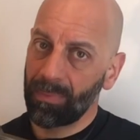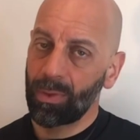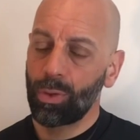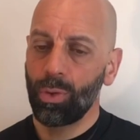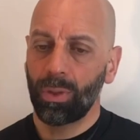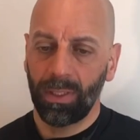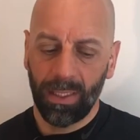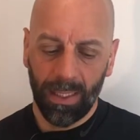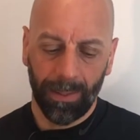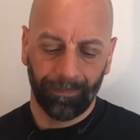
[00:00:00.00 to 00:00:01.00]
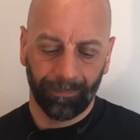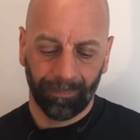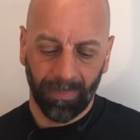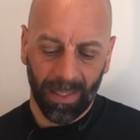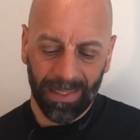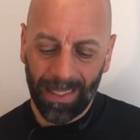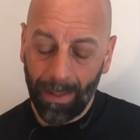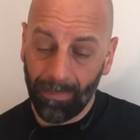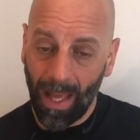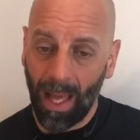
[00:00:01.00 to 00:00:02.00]
took the
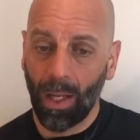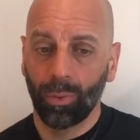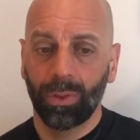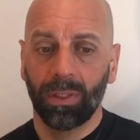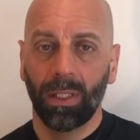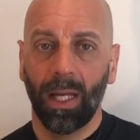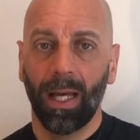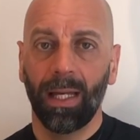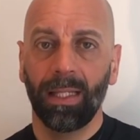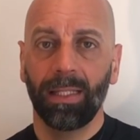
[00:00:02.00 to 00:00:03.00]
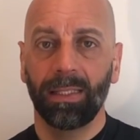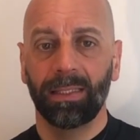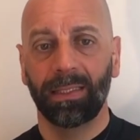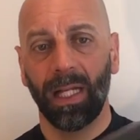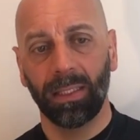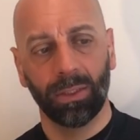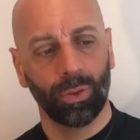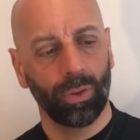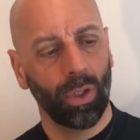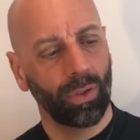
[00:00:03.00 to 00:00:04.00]
stem out, I started
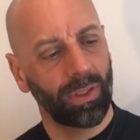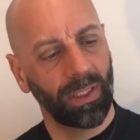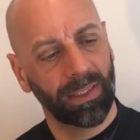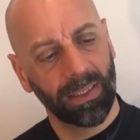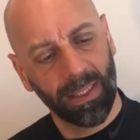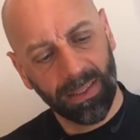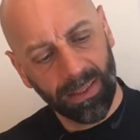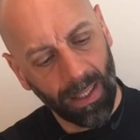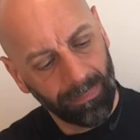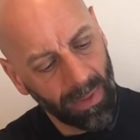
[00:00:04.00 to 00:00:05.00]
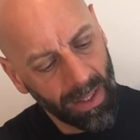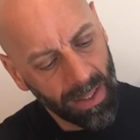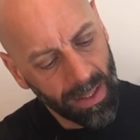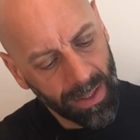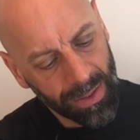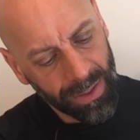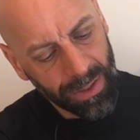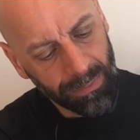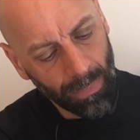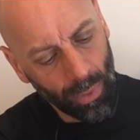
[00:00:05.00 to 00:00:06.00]
to notice some
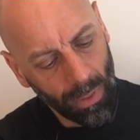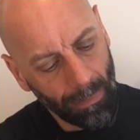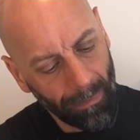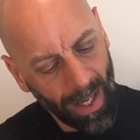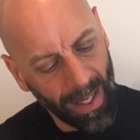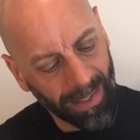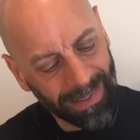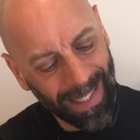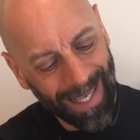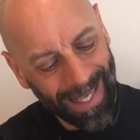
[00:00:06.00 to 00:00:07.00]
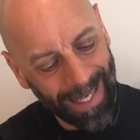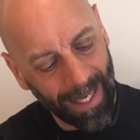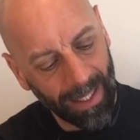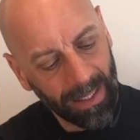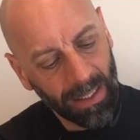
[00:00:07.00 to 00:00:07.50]
small marks here